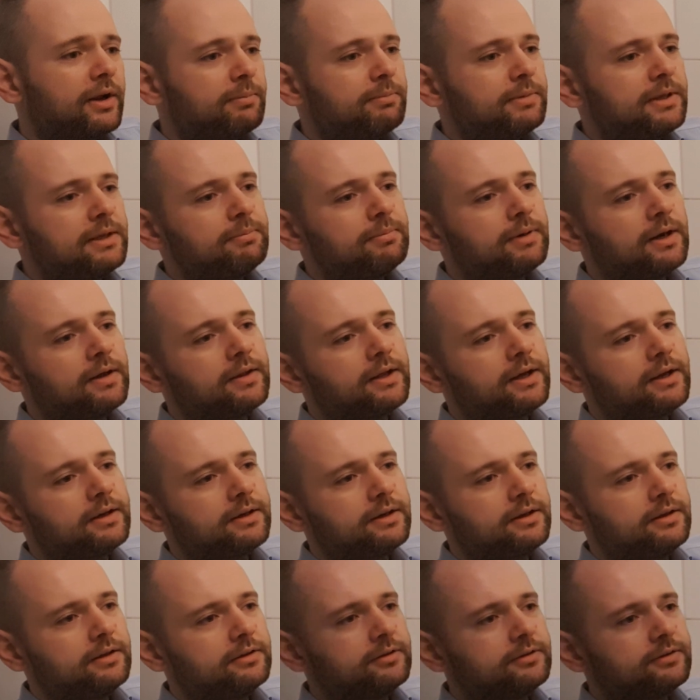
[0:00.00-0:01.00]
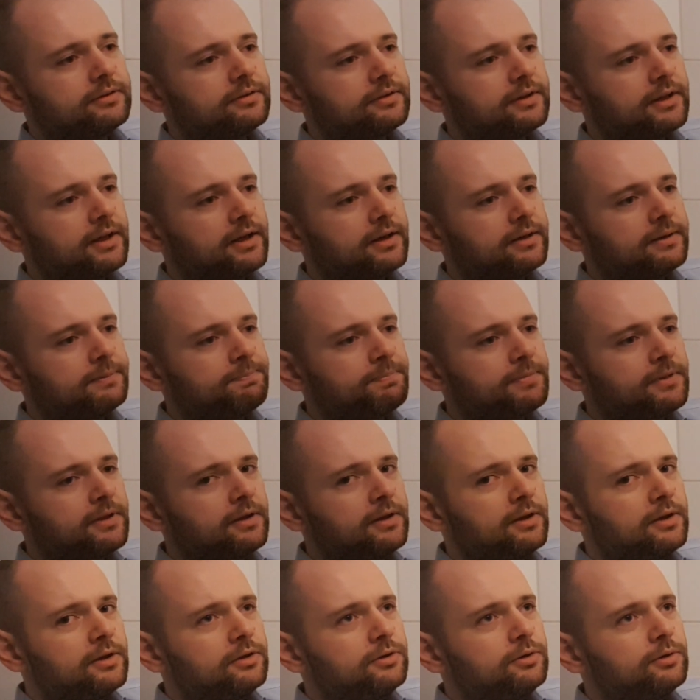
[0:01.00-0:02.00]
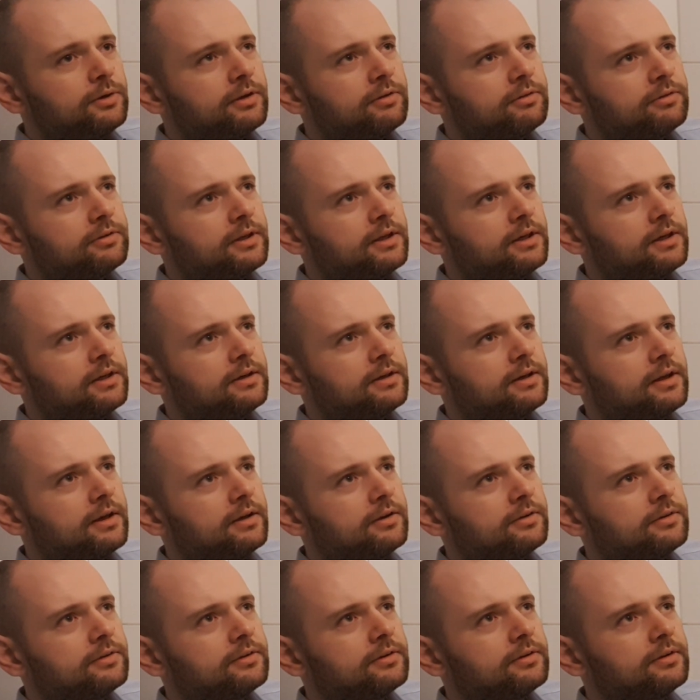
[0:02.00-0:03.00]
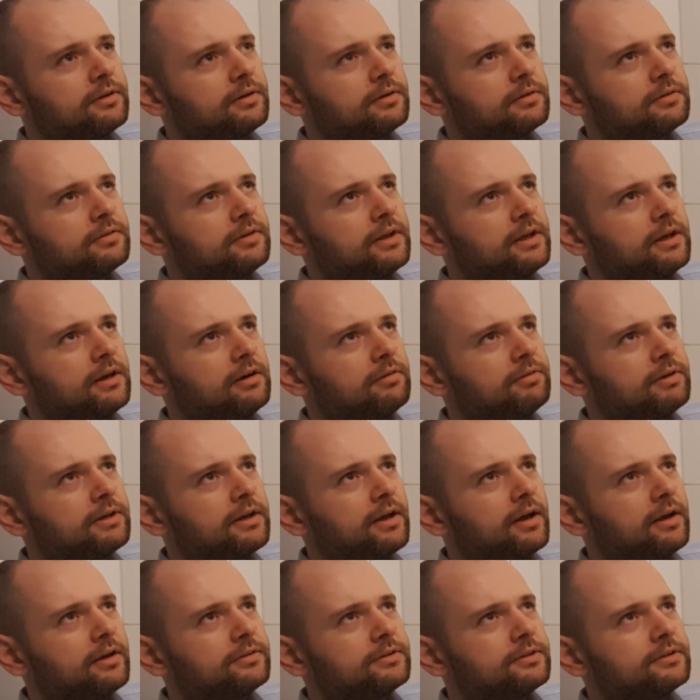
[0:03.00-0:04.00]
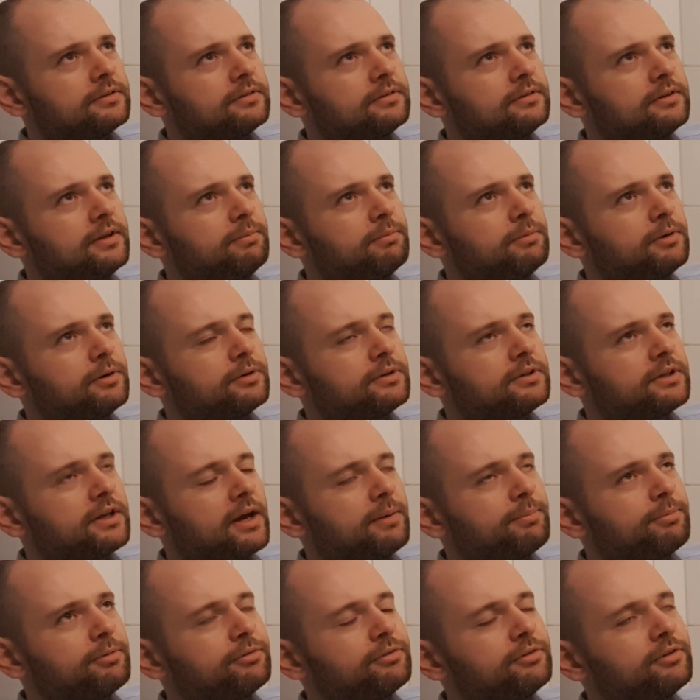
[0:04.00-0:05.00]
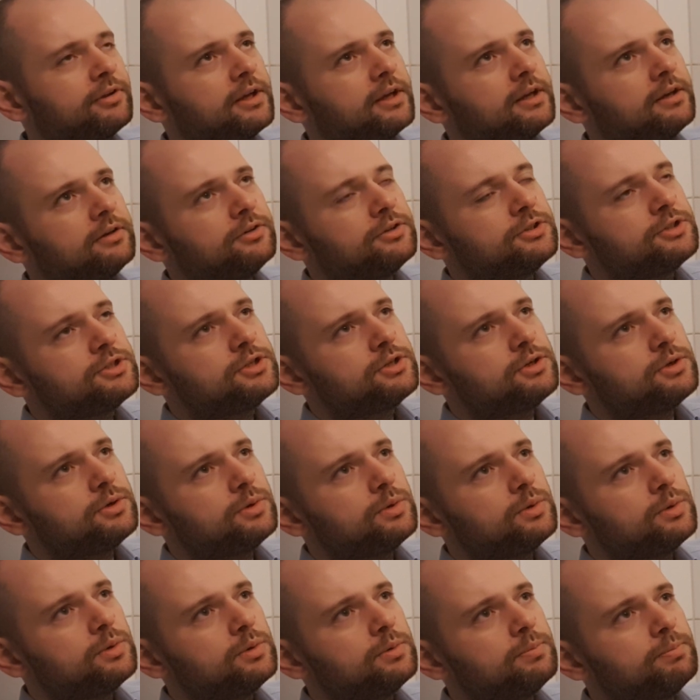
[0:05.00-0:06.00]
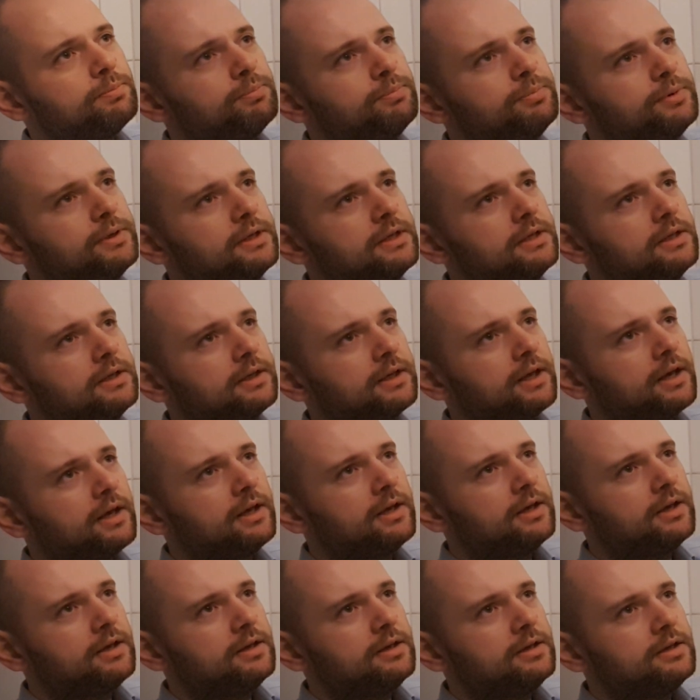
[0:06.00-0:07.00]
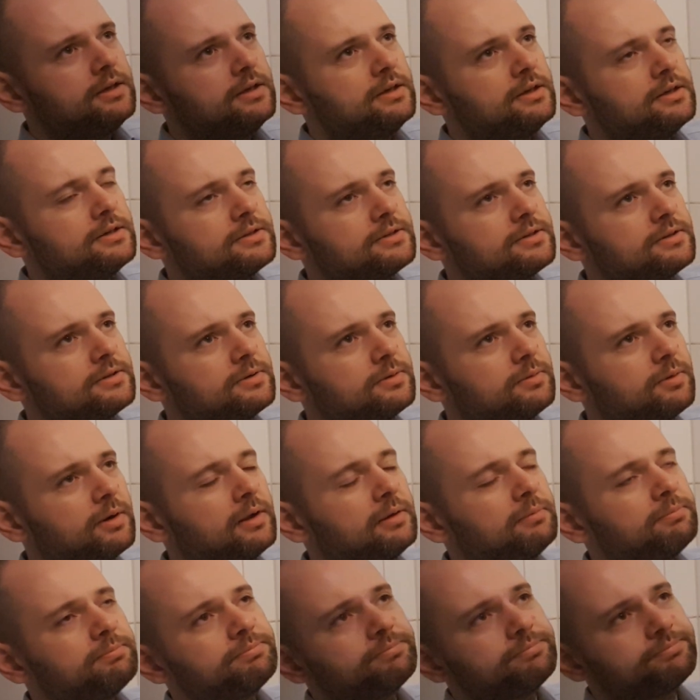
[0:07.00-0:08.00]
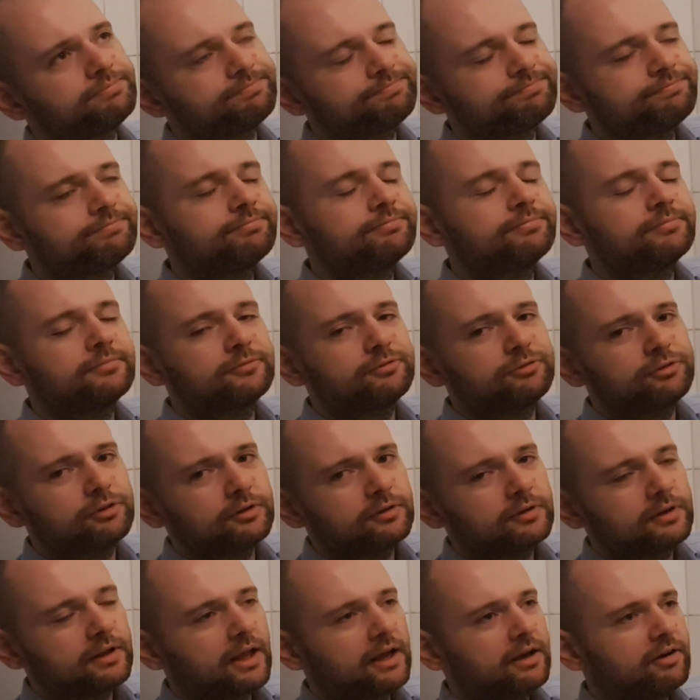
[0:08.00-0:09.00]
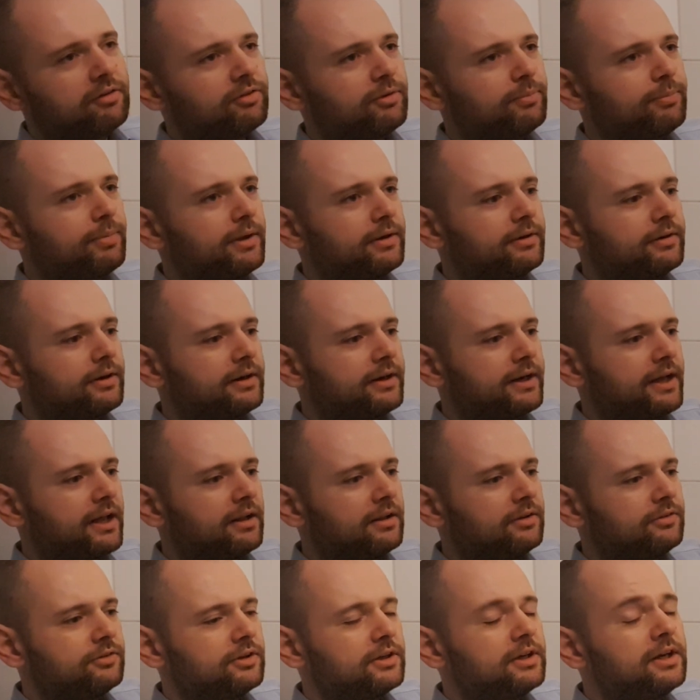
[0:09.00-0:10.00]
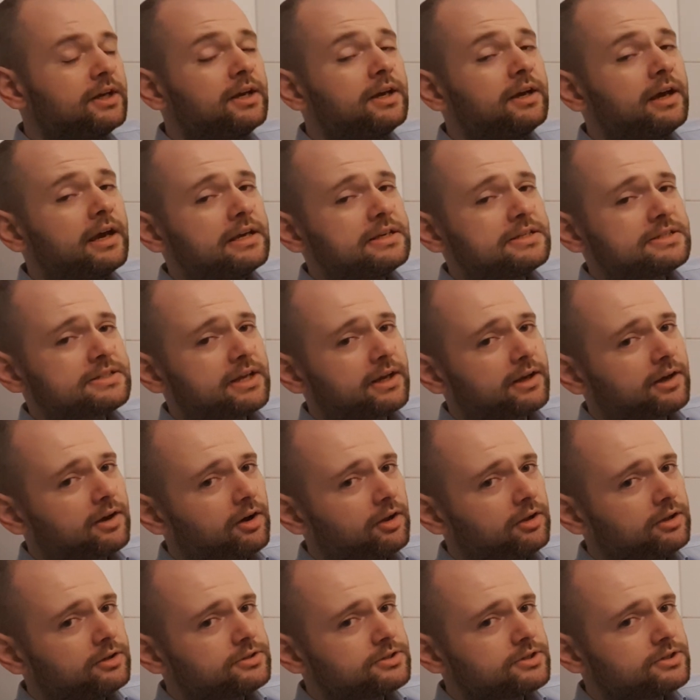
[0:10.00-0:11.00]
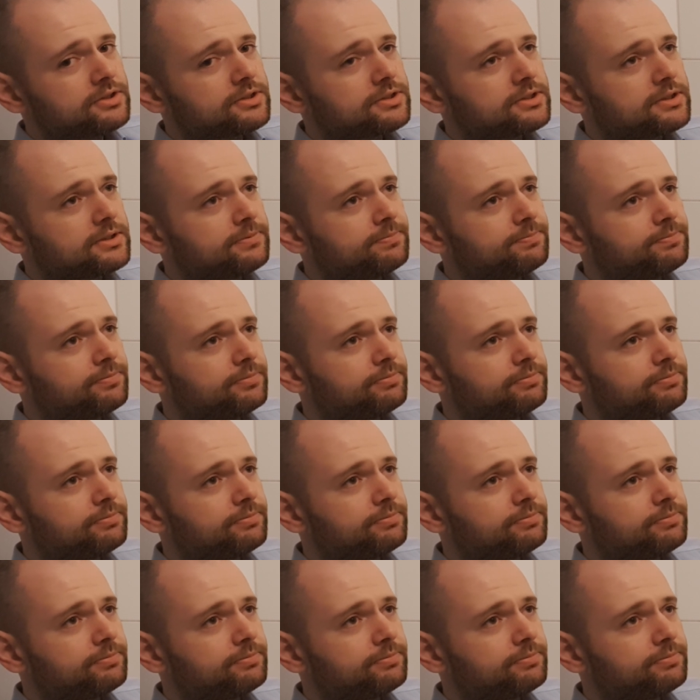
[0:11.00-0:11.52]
I mean by that is that you can think of it as a similar type of thing to being a, well, for lack of a better analogy, a psychologist.